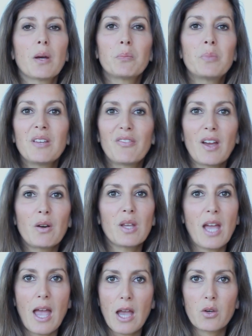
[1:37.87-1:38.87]
be
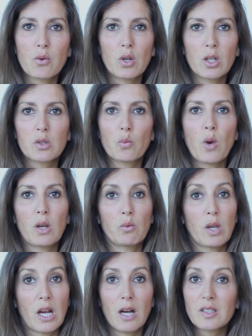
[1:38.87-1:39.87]
very accurate when
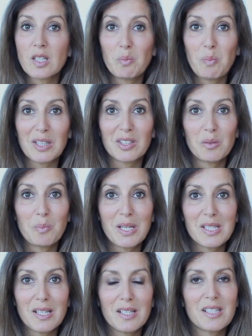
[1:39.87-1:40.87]
we cut our pattern
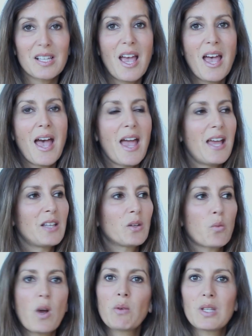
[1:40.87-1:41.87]
pieces and
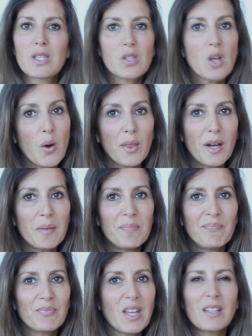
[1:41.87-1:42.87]
when we sew
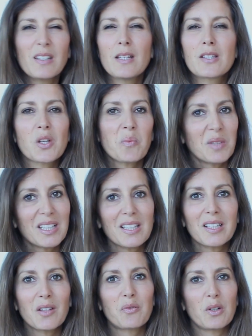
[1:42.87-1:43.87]
them, and it's
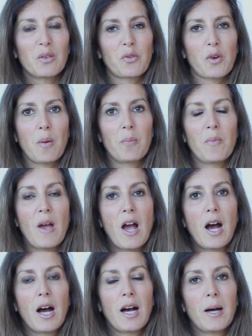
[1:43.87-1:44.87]
completely different from,
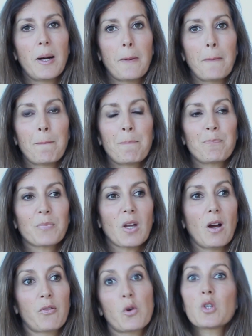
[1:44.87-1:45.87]

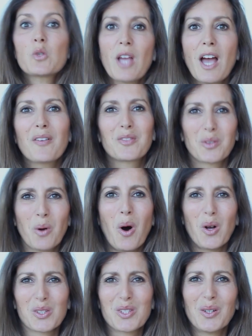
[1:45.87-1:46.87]
of course we have to
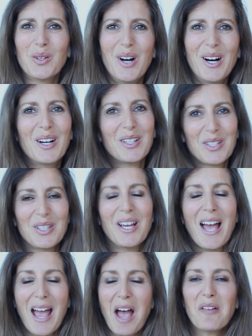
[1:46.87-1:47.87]
also
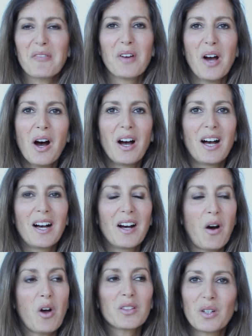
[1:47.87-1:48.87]
have
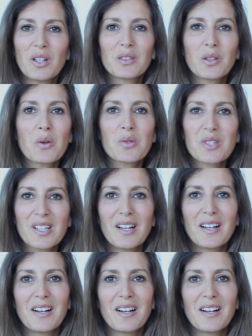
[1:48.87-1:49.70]
all those